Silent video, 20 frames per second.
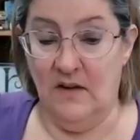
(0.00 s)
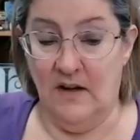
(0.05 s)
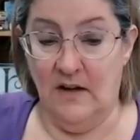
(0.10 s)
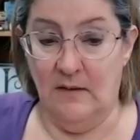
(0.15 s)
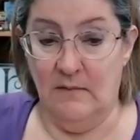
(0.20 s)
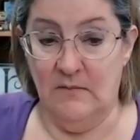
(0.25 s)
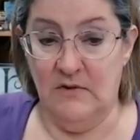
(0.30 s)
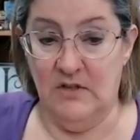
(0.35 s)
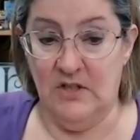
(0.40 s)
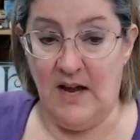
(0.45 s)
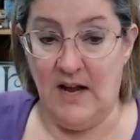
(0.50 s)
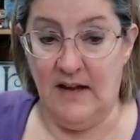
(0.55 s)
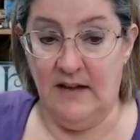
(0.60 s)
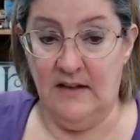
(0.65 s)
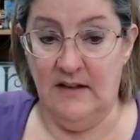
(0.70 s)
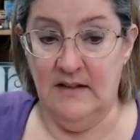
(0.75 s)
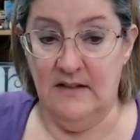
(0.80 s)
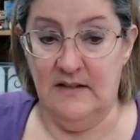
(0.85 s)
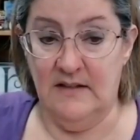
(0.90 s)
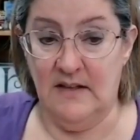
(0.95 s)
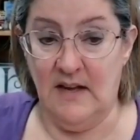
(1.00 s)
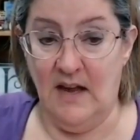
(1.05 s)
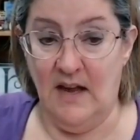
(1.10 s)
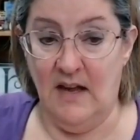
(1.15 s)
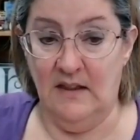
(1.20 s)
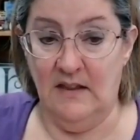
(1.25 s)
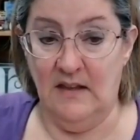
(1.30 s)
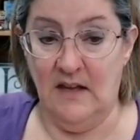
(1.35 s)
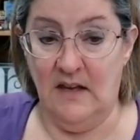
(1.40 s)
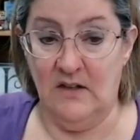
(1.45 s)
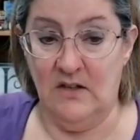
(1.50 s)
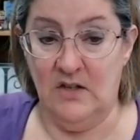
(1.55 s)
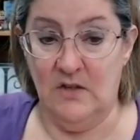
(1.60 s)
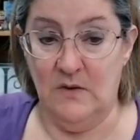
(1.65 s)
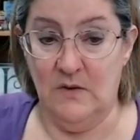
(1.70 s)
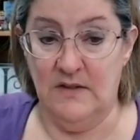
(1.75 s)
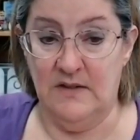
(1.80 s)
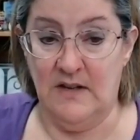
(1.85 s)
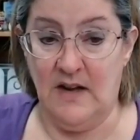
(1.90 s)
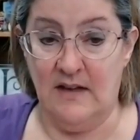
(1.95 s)
Jackie's saying that she
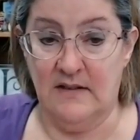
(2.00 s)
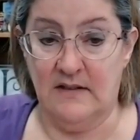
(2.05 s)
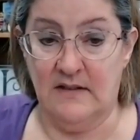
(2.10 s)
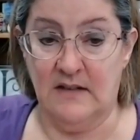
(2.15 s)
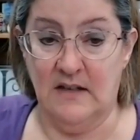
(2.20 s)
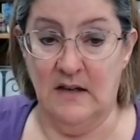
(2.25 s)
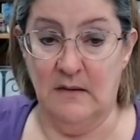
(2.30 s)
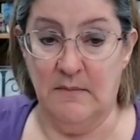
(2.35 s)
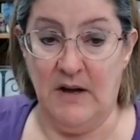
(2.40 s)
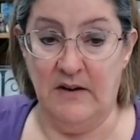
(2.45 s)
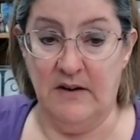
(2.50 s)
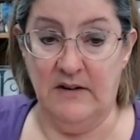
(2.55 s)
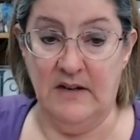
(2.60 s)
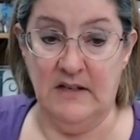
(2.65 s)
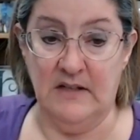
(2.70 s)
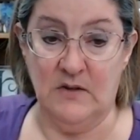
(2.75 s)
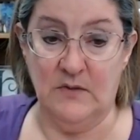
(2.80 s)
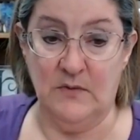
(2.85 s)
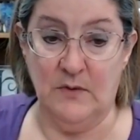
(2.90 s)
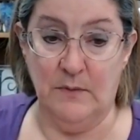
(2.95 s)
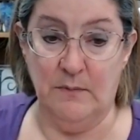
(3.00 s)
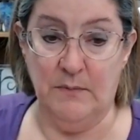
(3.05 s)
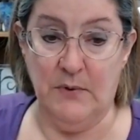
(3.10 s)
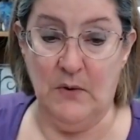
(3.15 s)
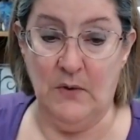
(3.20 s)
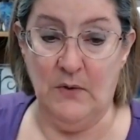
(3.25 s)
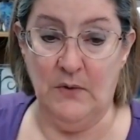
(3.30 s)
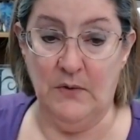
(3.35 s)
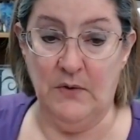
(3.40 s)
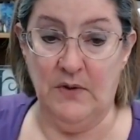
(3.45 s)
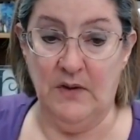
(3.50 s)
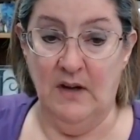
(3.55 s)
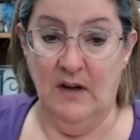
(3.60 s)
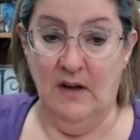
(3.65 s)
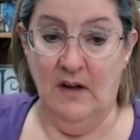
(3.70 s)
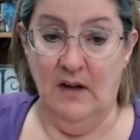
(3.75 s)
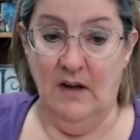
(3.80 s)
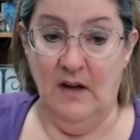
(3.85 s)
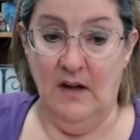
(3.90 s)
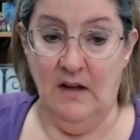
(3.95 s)
was asking about kits for both.
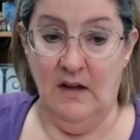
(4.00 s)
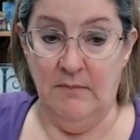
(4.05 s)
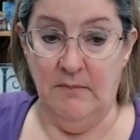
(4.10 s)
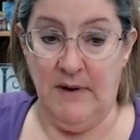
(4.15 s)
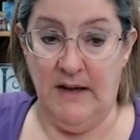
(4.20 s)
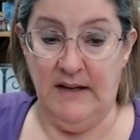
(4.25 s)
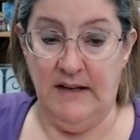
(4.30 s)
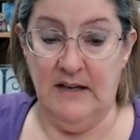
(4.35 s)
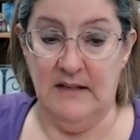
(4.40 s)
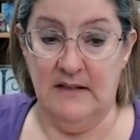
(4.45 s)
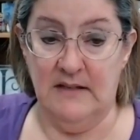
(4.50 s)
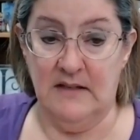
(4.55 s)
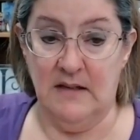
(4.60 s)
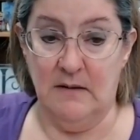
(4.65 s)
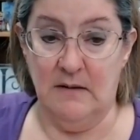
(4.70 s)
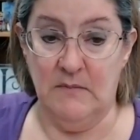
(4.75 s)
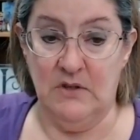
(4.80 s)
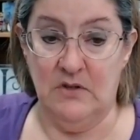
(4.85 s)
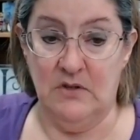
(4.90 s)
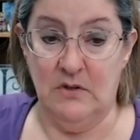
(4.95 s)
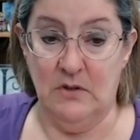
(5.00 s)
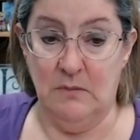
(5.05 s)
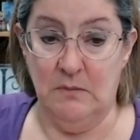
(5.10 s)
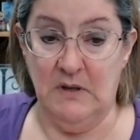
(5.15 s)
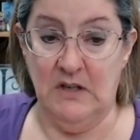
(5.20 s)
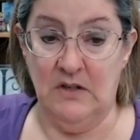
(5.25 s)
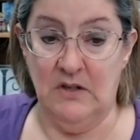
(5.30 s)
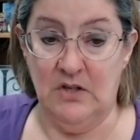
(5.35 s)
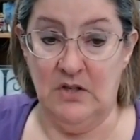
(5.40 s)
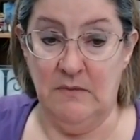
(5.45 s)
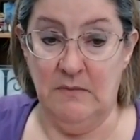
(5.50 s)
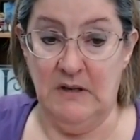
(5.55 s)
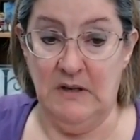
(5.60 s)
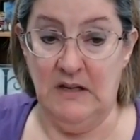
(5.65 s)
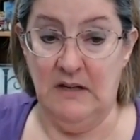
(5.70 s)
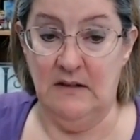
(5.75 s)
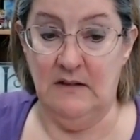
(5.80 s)
And by kits, I'm assuming she means